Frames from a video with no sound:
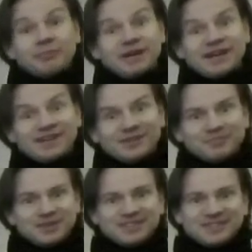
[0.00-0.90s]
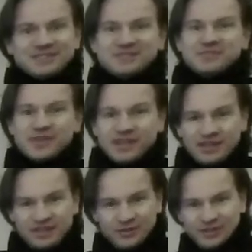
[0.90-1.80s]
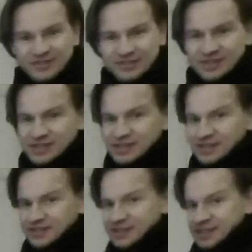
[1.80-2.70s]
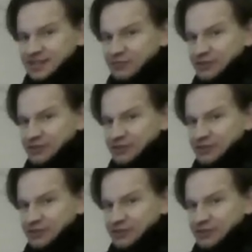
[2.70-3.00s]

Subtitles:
behind your buttocks. You can see this jacket,